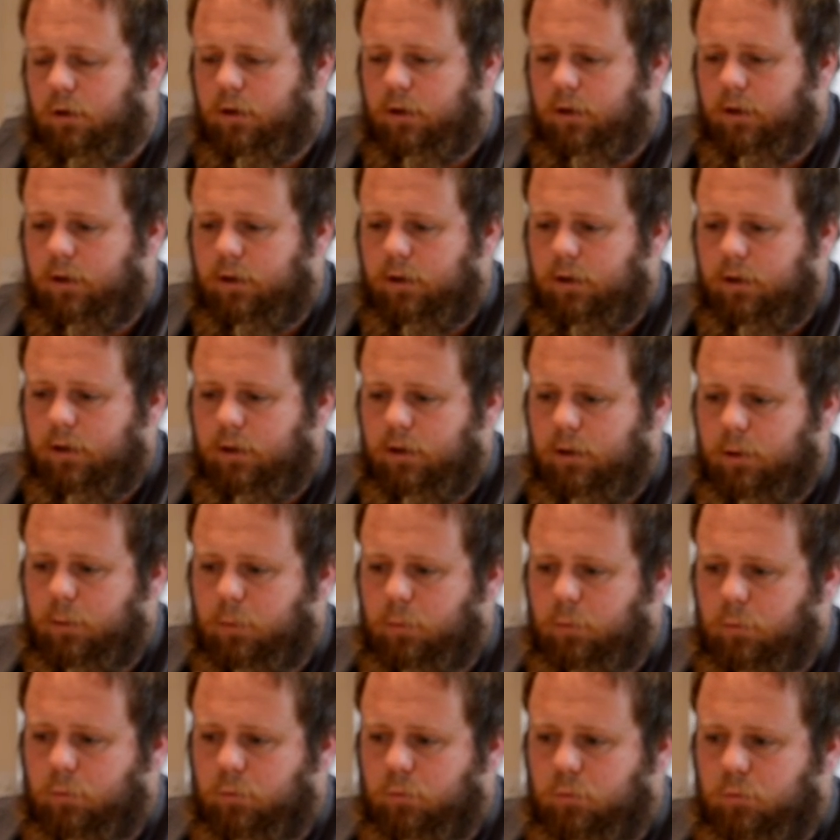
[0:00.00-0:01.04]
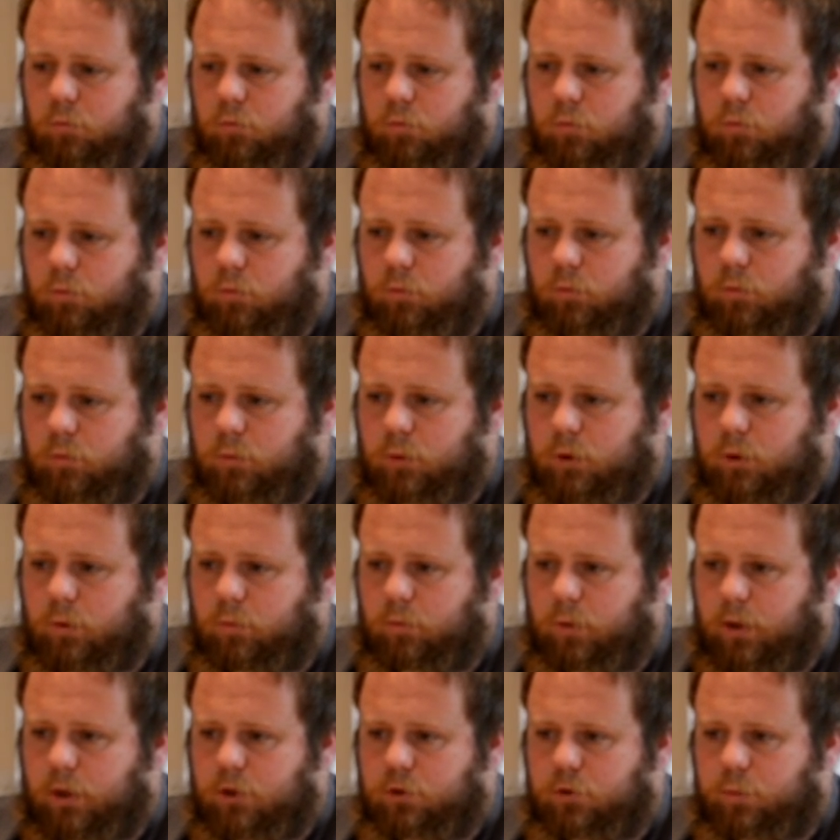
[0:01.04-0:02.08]
some
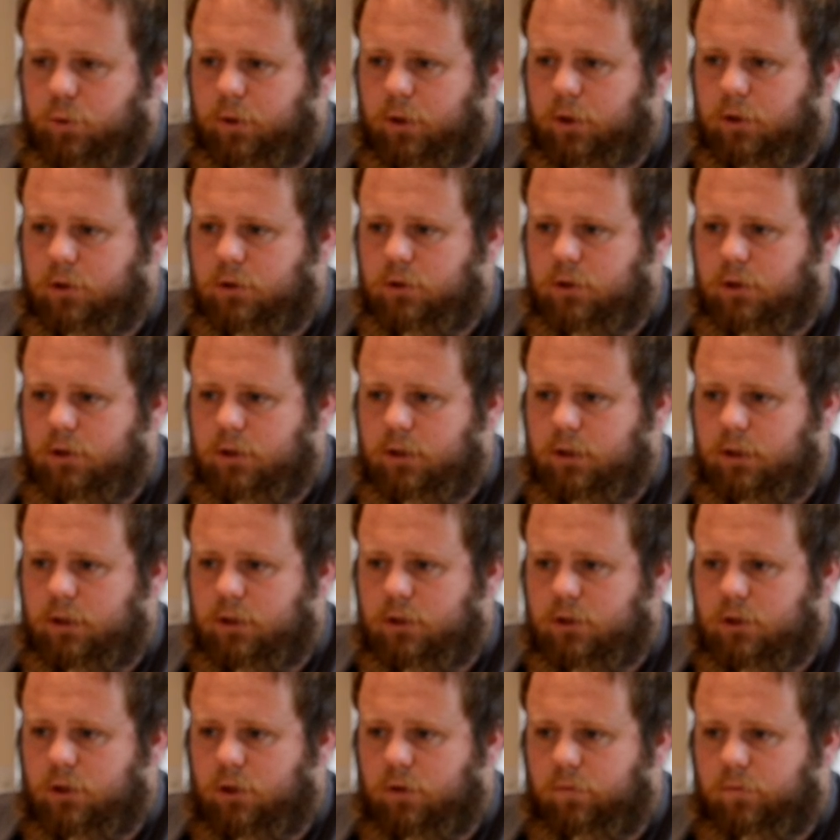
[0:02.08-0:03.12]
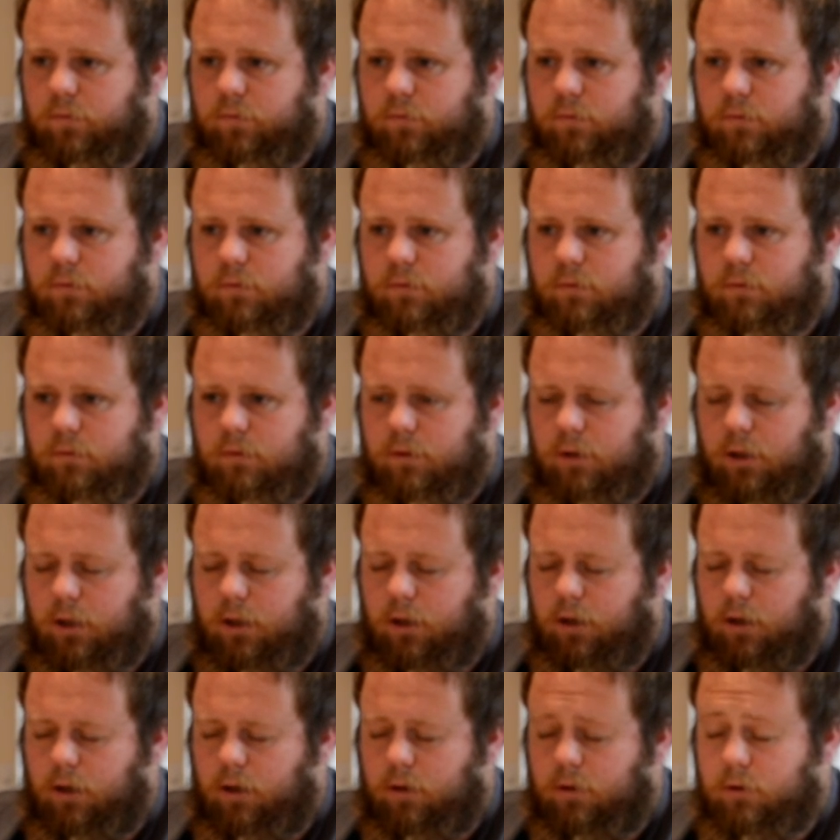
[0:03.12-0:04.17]
extra behind the scenes stuff.
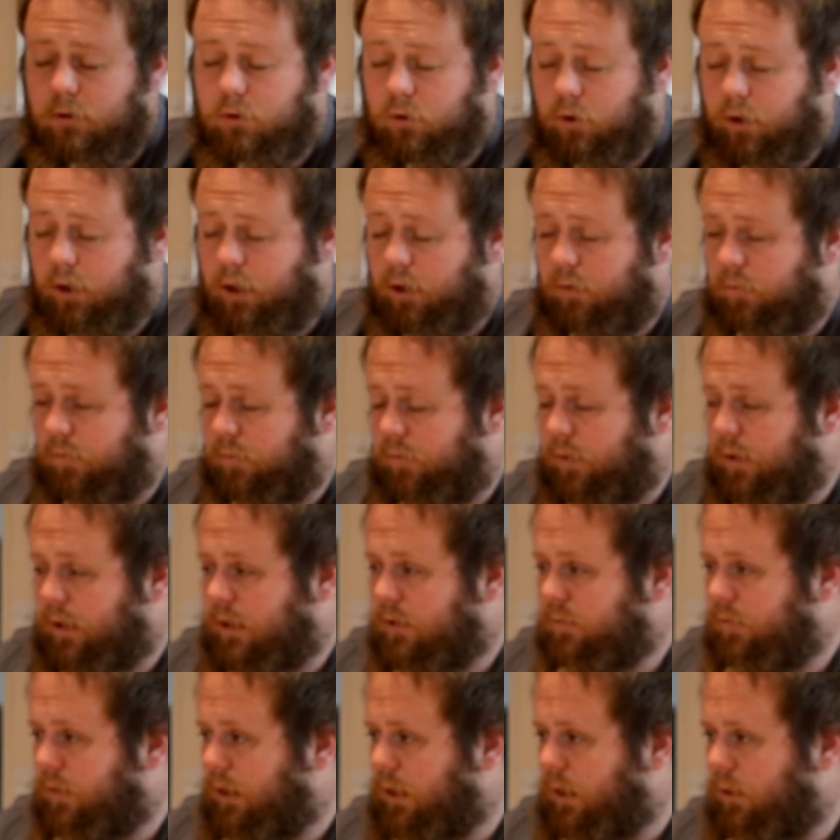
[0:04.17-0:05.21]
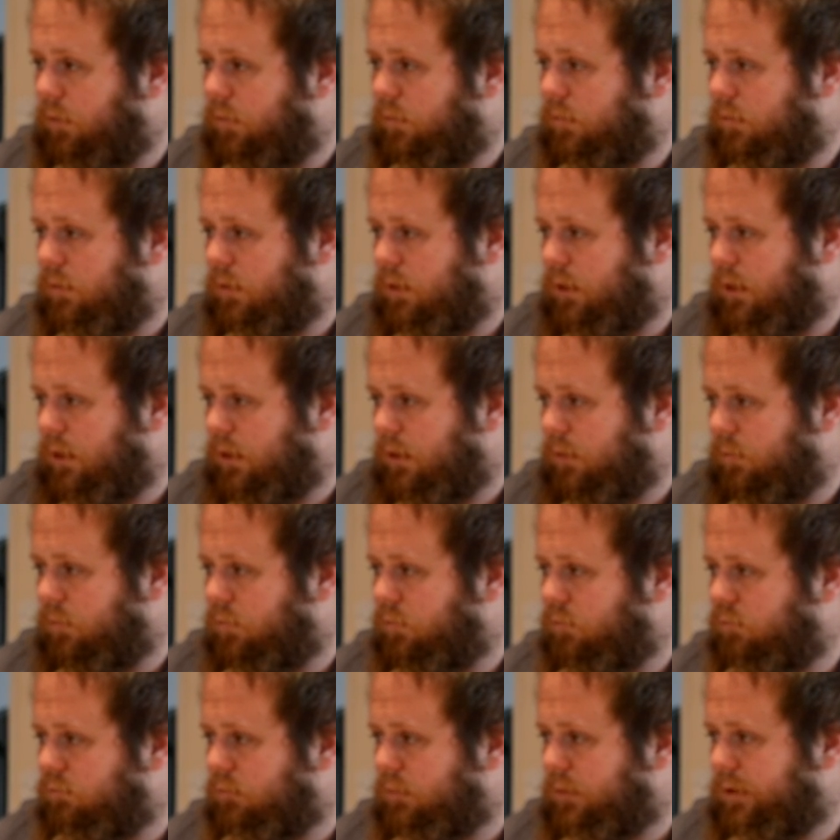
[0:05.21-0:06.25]
There's not any for this video
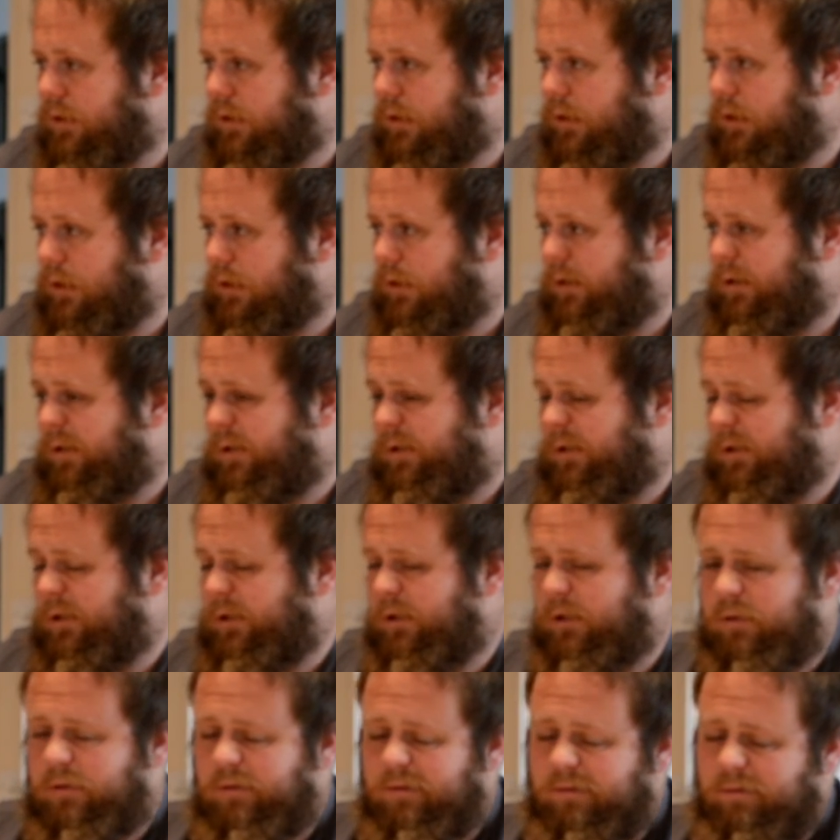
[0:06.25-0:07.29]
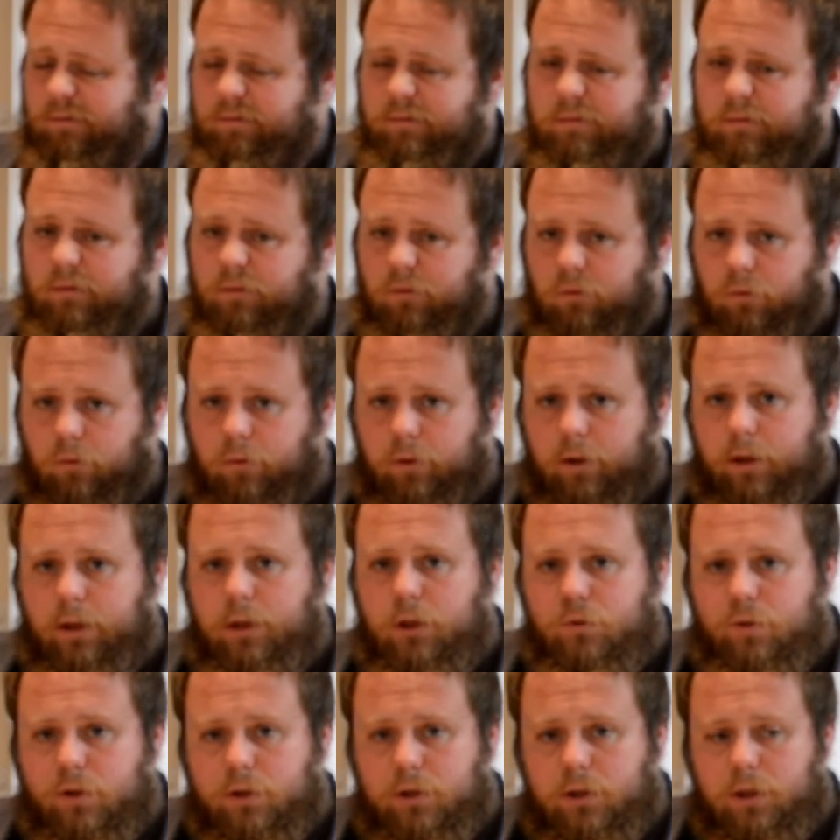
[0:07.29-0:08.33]
because it's not that
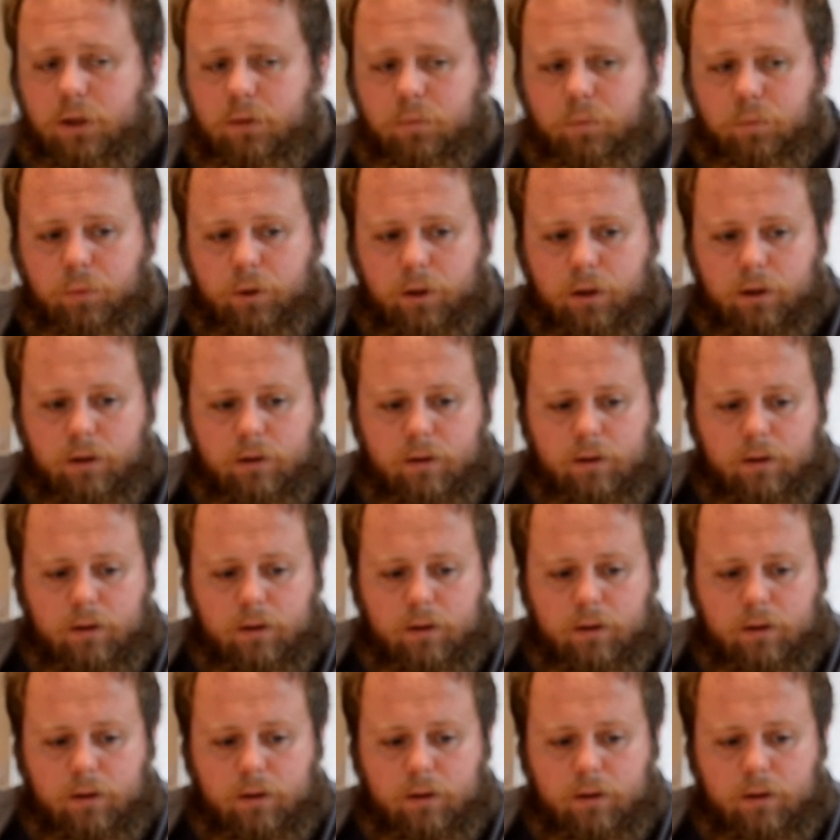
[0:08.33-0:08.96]
interesting, but